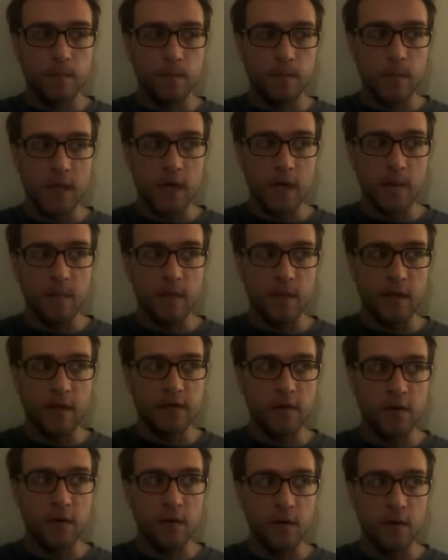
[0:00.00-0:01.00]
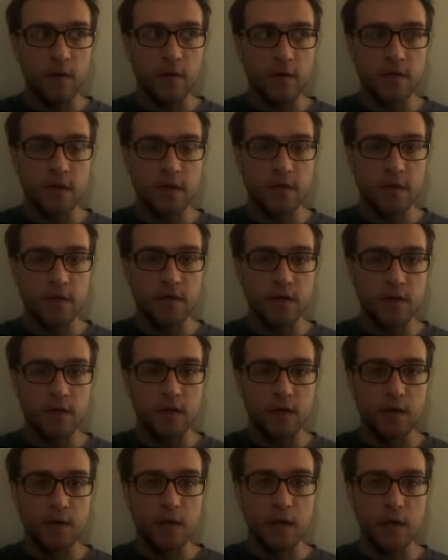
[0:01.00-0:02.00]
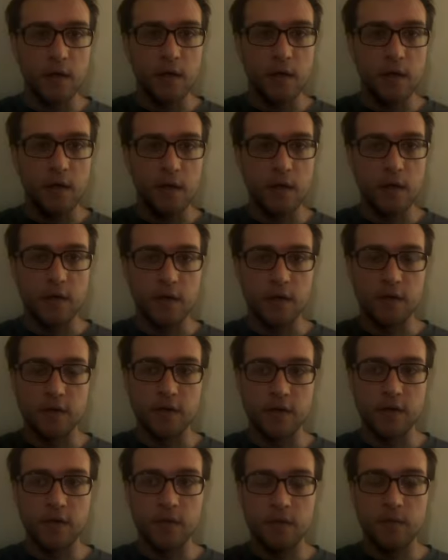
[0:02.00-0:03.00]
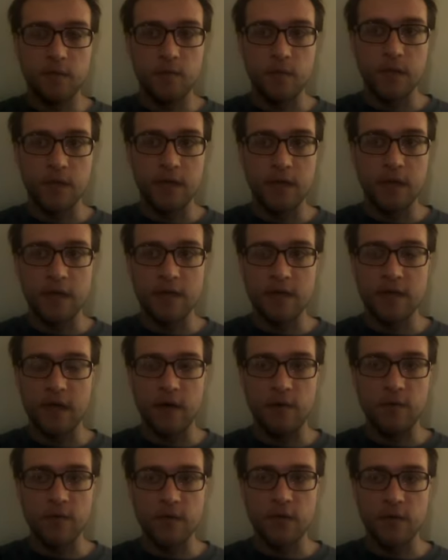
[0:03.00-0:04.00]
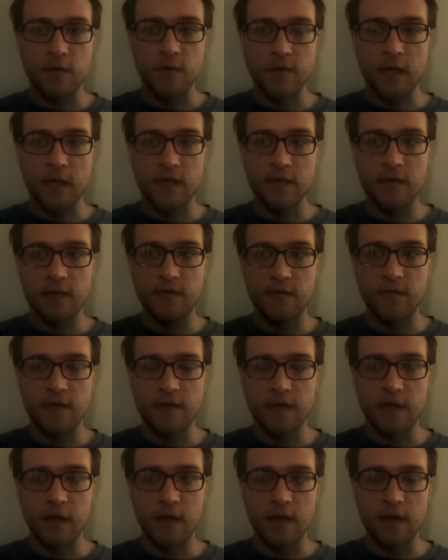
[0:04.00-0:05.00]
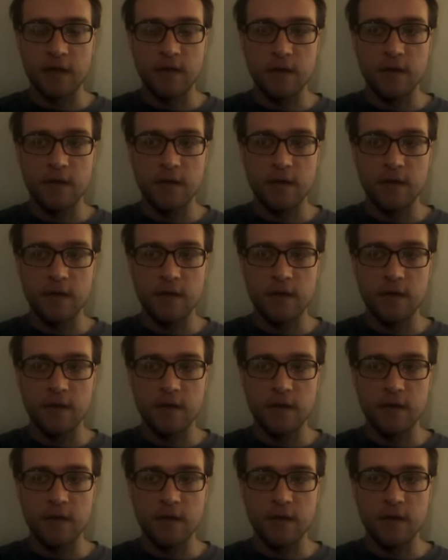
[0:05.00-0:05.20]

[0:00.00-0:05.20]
yeah, I mean, that's how I was conditioned, is because I was so sensitive. It's like,